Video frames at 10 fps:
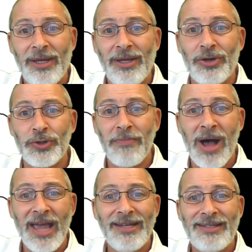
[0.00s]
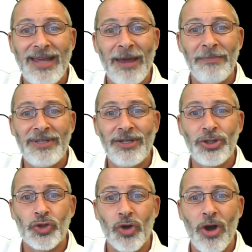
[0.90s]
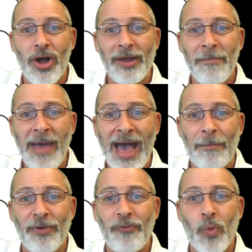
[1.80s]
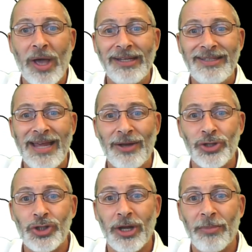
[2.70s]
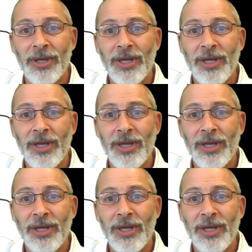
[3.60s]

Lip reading: Here's my attempt at drawing a map of White Township.